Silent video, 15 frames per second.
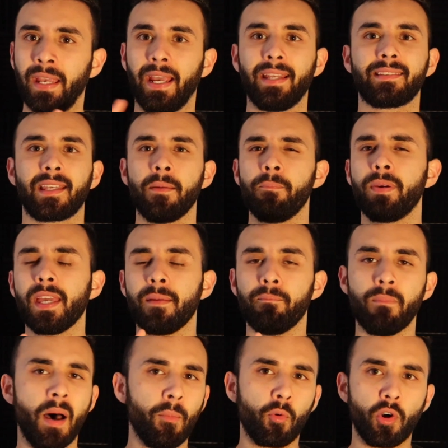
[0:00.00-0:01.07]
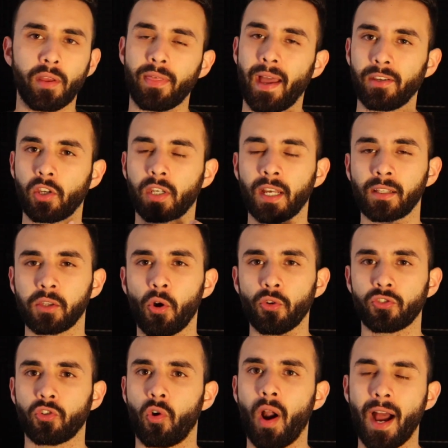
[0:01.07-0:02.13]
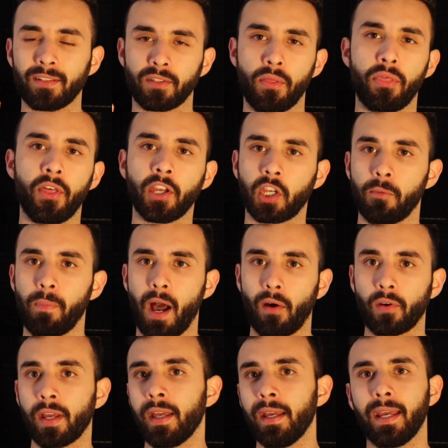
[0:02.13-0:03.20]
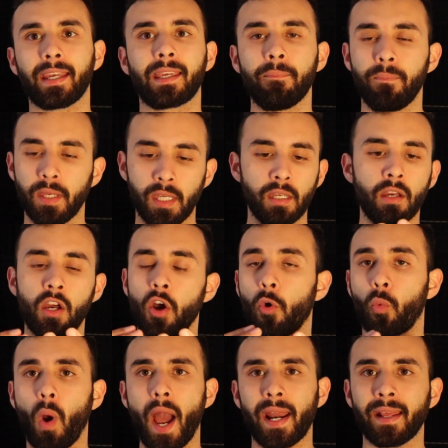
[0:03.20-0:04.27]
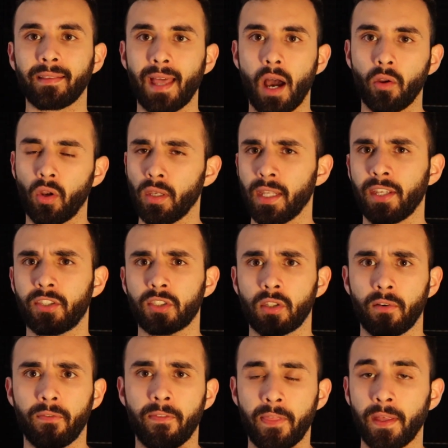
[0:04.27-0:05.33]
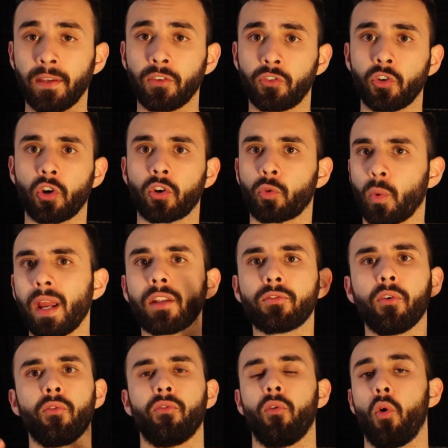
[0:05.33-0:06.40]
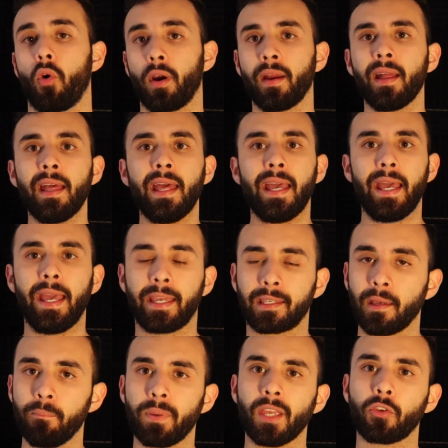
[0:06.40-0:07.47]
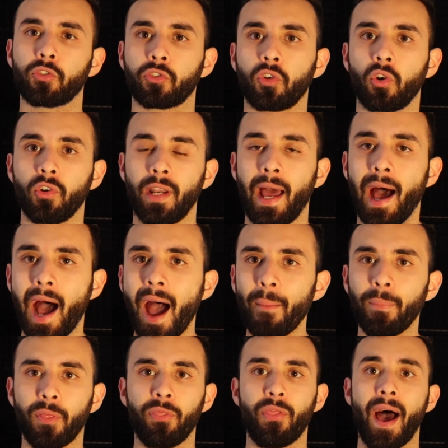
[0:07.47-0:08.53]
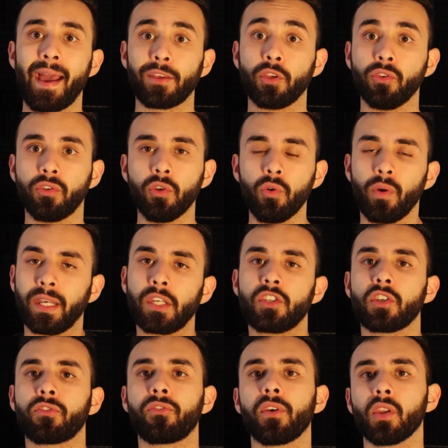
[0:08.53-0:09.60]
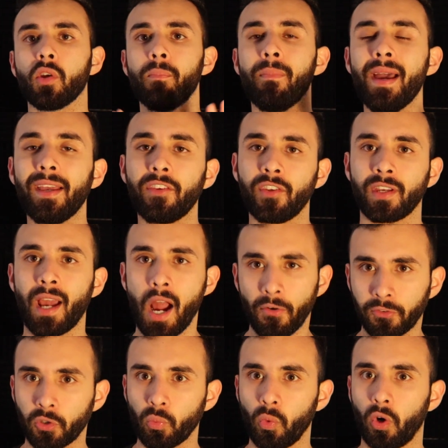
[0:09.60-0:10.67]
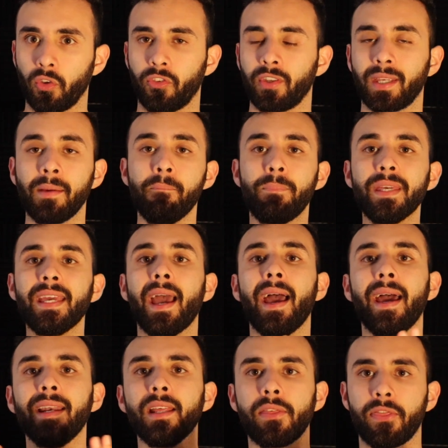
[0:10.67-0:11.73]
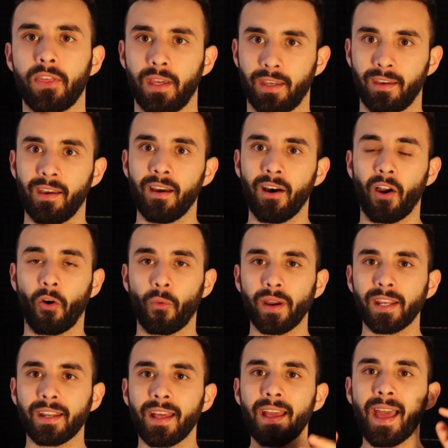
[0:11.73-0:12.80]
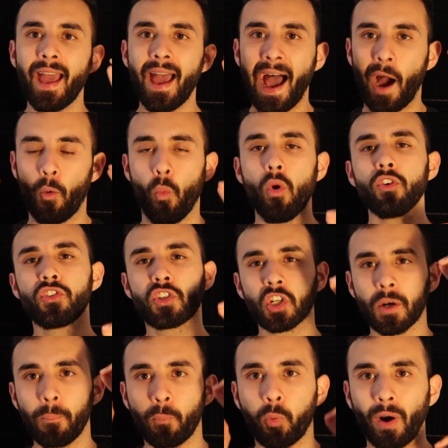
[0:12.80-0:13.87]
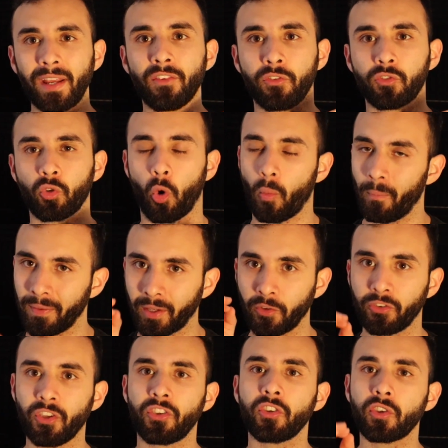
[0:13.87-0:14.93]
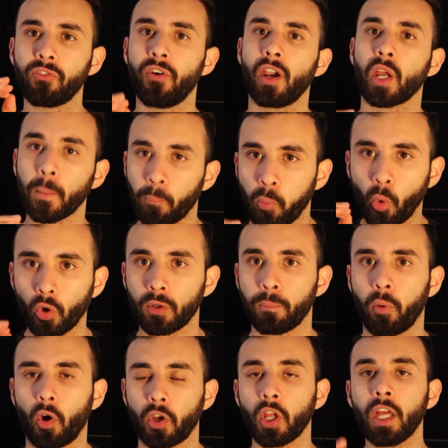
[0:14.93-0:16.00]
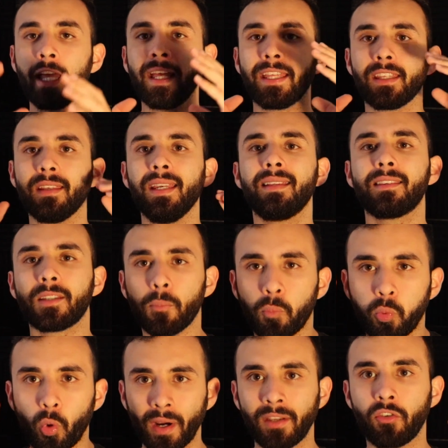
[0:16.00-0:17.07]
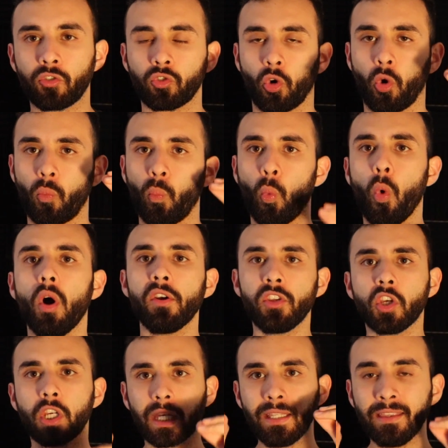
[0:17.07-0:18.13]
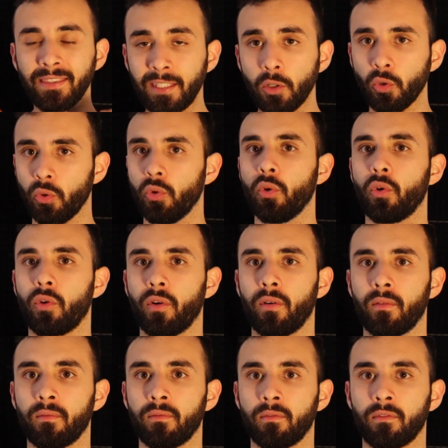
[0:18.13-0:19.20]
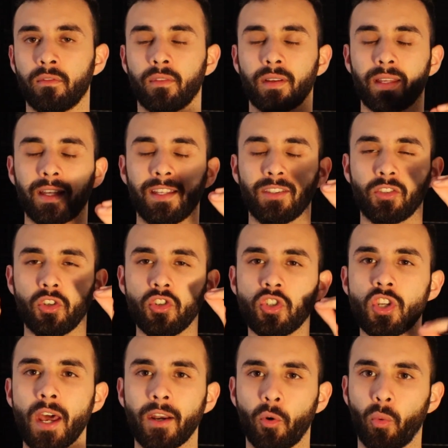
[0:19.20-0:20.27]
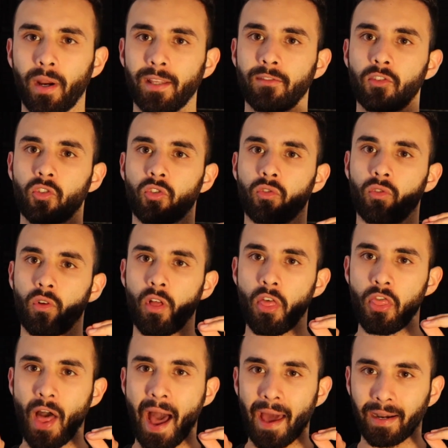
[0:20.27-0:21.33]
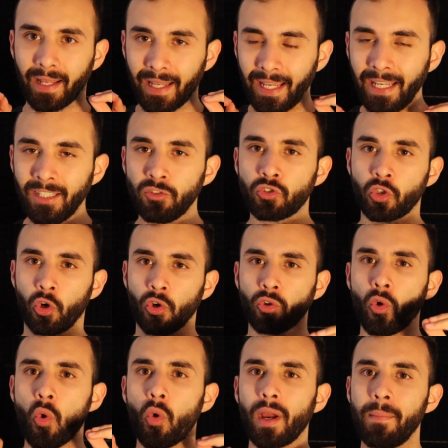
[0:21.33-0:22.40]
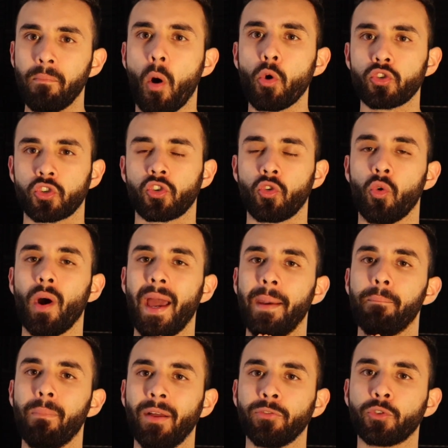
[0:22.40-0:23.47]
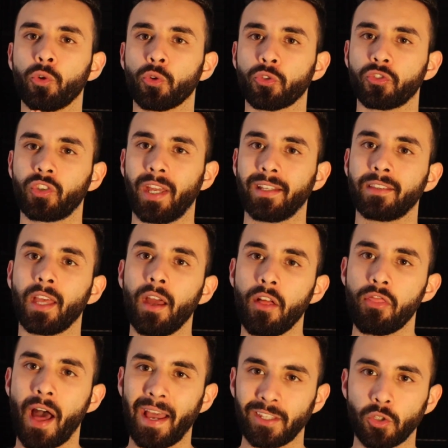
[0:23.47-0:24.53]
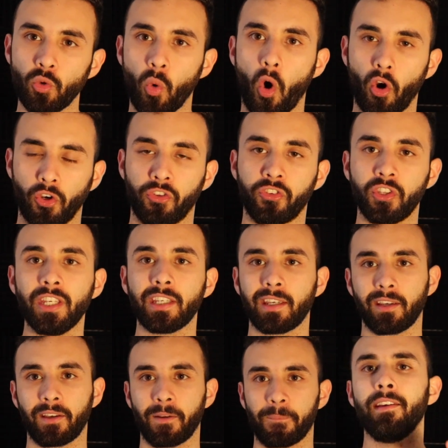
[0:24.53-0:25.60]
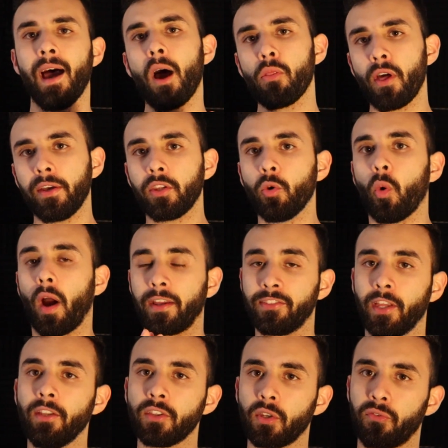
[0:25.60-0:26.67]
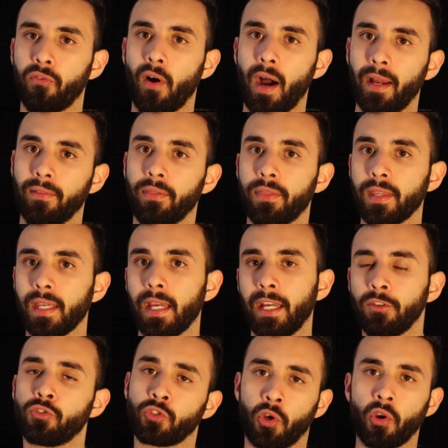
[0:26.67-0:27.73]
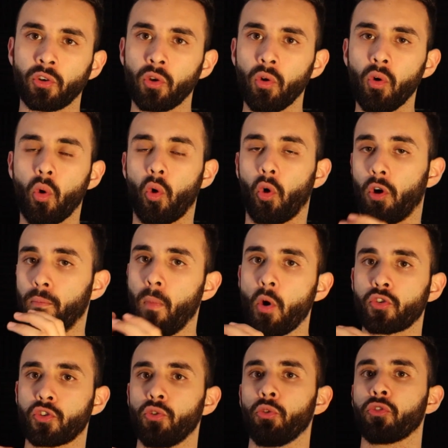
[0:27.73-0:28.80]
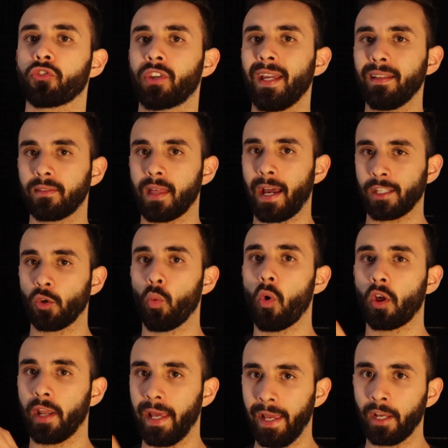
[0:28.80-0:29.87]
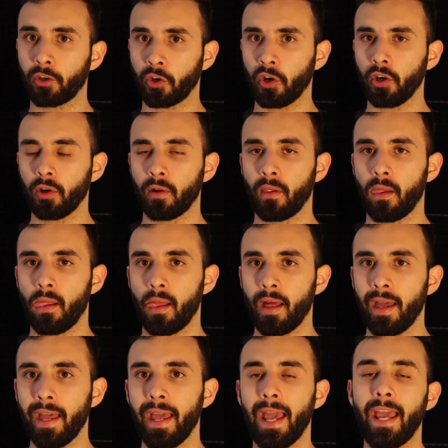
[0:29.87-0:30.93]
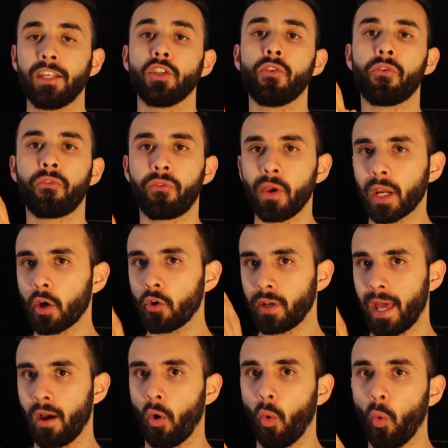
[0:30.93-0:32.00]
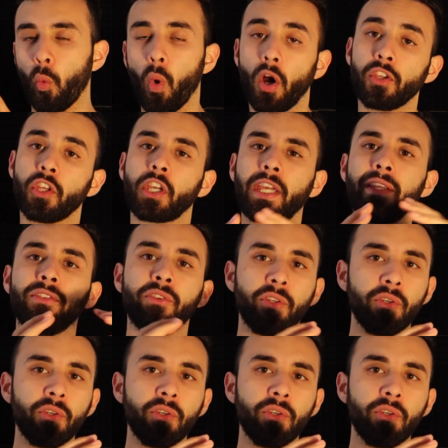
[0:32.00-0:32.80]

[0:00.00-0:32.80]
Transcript: It can be a memory that you can close your eyes and think about. It can be writing down a list of things you're grateful for. It can be a certain habit that you do and you just feel amazing afterwards. It can be anything, alright? I want you to brainstorm because this is a very important part. You need to brainstorm what you can do to generate that internal, emotional, and mental state that you are seeking. Now that you identified the internal or emotional state that you want to anchor, and you figured out what you can